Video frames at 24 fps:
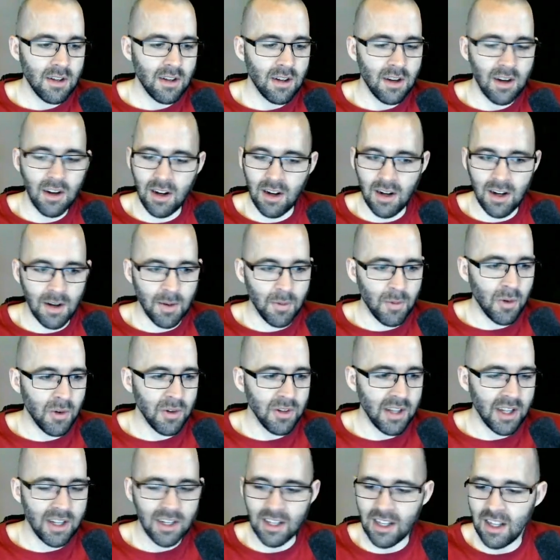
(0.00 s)

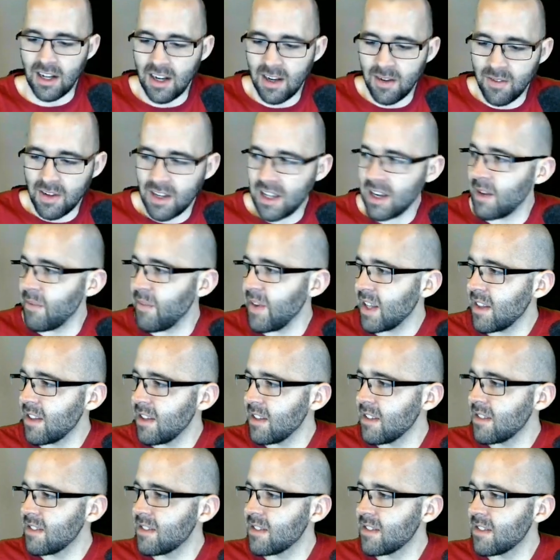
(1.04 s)
Hold on, can I make
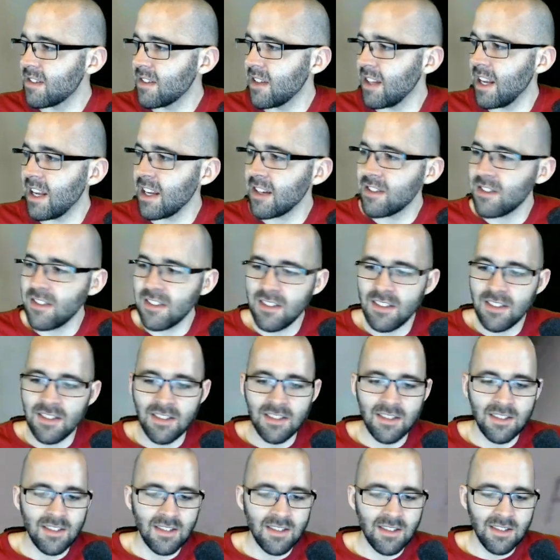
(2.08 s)
this connection?
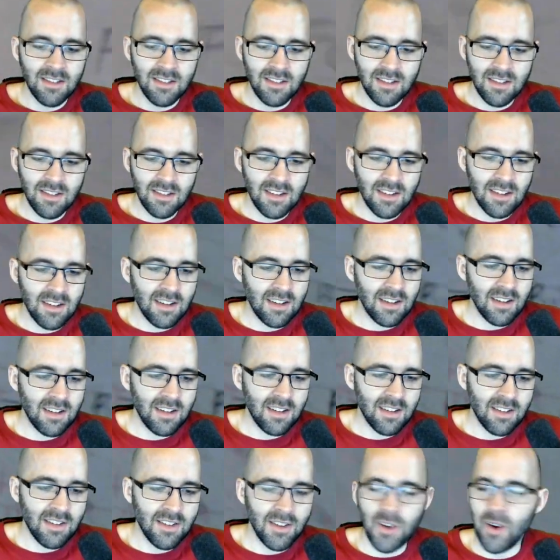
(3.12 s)

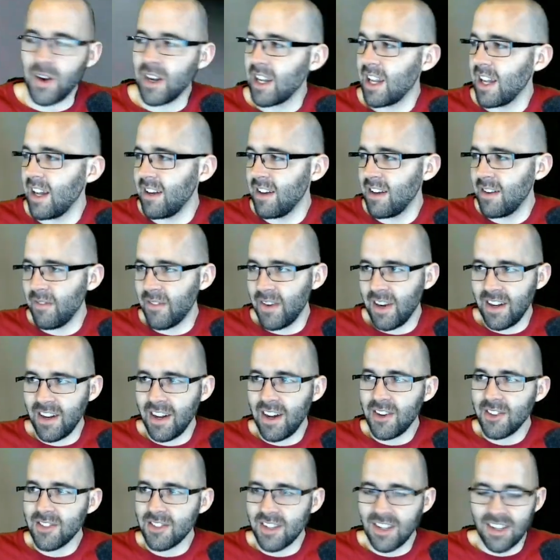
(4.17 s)
No, I can't, never mind.
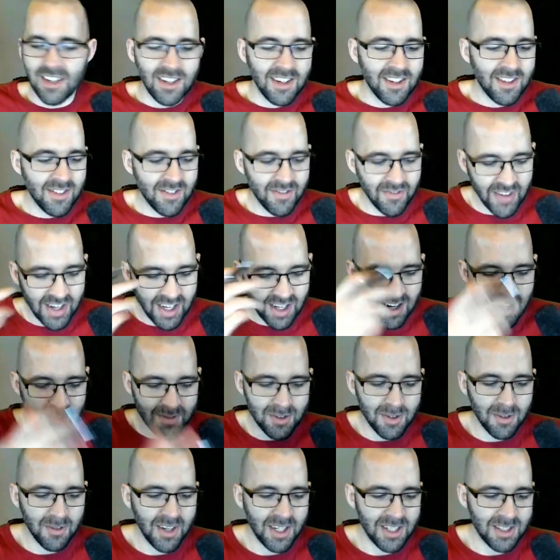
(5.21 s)
I was gonna make an
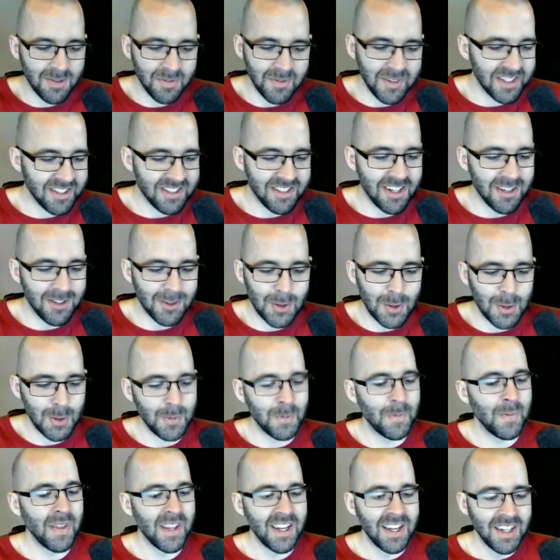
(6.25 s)
observation, but it's not
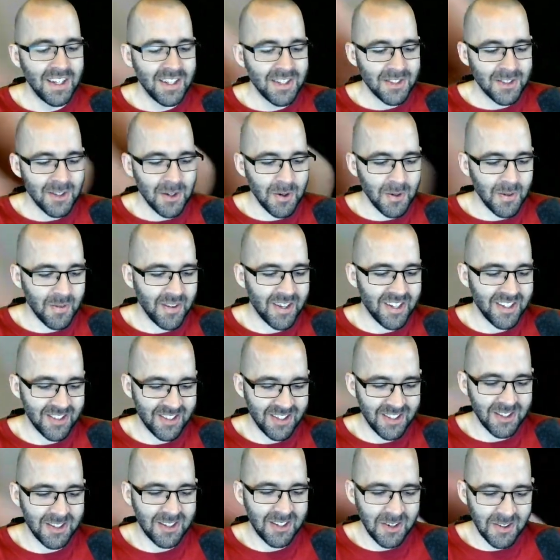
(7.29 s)
true. So I
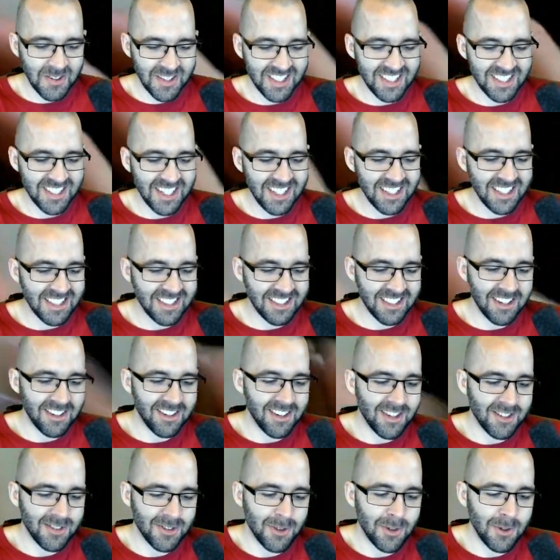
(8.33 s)
don't want to say things that are
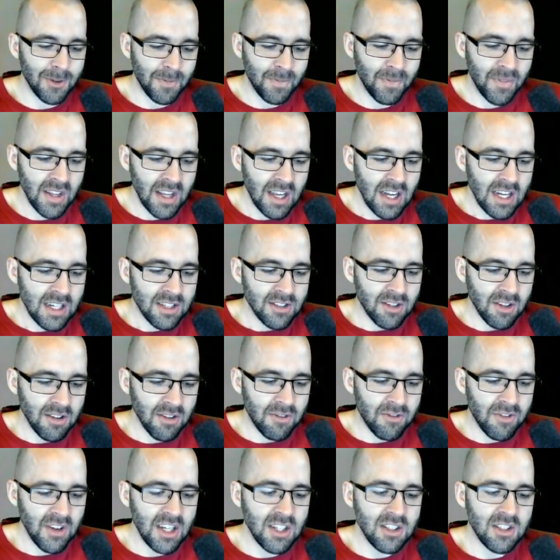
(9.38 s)
not true. So
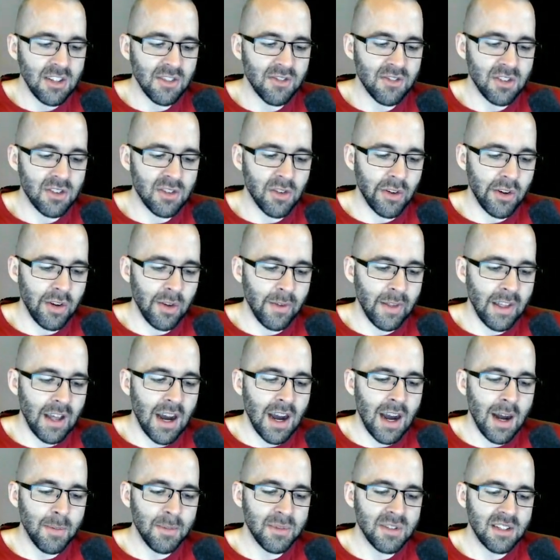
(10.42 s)
the phase shift is going to be
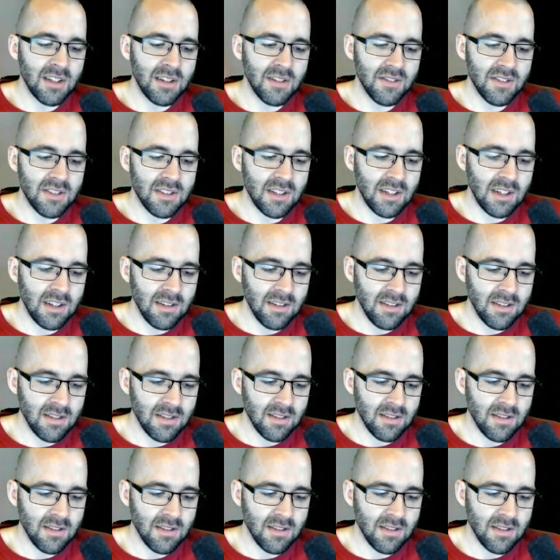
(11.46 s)
opposite of C.